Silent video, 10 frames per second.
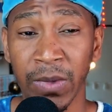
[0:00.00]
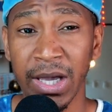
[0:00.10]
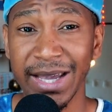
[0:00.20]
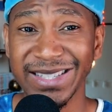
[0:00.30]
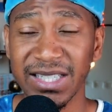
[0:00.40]

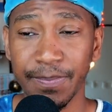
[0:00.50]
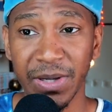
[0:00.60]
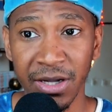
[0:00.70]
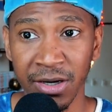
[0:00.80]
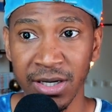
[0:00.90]
It's
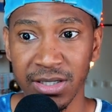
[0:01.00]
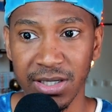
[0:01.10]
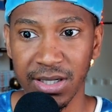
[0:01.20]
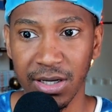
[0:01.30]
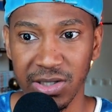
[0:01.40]
superior to
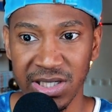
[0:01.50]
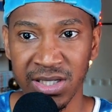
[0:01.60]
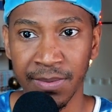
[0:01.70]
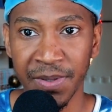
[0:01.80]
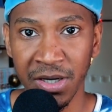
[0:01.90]
those. It's
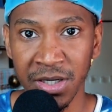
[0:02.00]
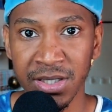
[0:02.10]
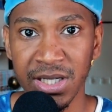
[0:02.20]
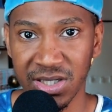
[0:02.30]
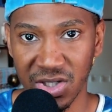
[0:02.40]
superior
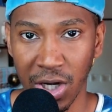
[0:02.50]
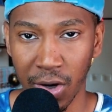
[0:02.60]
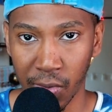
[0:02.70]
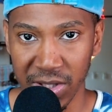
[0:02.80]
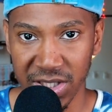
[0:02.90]
to Zoe,
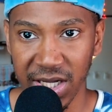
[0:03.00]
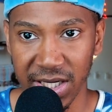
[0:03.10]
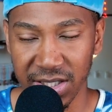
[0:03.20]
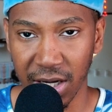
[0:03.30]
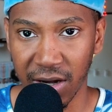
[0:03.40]
which
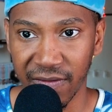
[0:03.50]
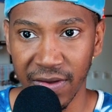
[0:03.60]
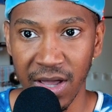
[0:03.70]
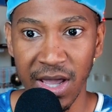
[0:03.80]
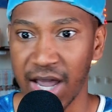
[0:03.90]
kicked off
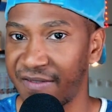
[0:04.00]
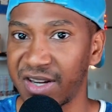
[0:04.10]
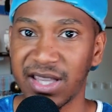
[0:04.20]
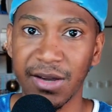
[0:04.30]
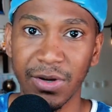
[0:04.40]

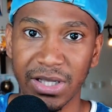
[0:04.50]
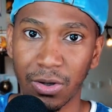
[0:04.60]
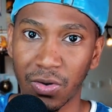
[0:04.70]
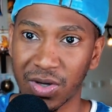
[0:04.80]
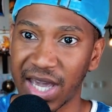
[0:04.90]
everything with
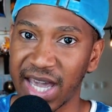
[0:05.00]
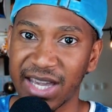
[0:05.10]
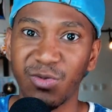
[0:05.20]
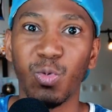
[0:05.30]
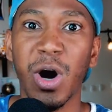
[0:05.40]
Whole Cake and
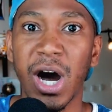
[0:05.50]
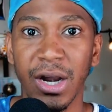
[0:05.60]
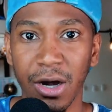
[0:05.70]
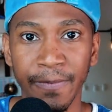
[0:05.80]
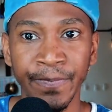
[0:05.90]
Wano.